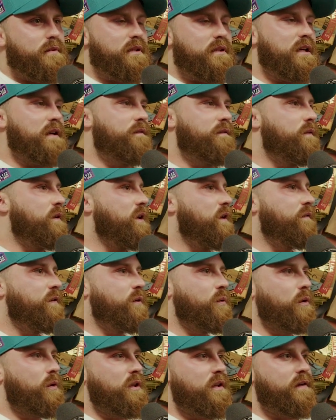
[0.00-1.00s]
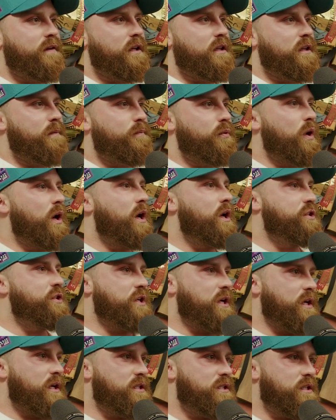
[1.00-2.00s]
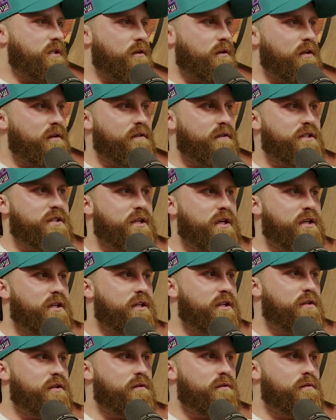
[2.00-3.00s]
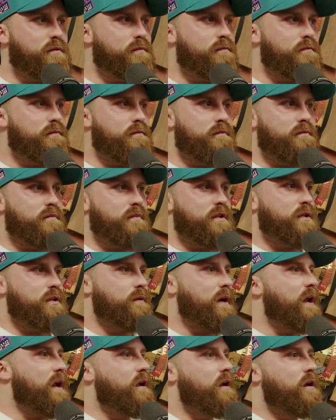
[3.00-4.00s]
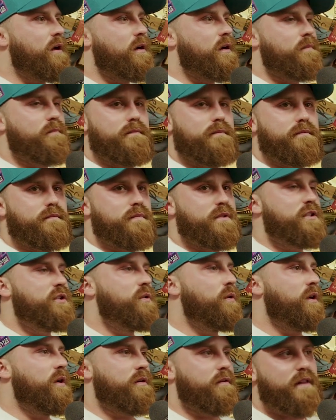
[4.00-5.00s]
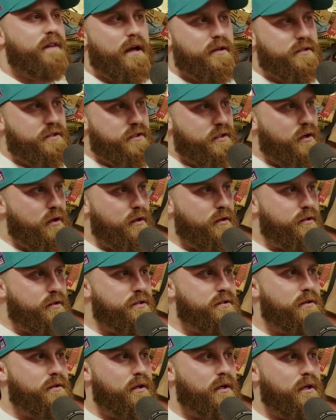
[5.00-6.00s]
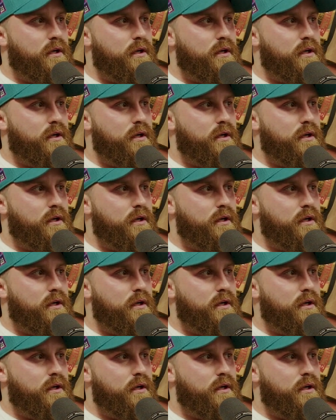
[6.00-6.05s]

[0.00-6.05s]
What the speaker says: if you were living in the projects and all of a sudden you had a $200,000,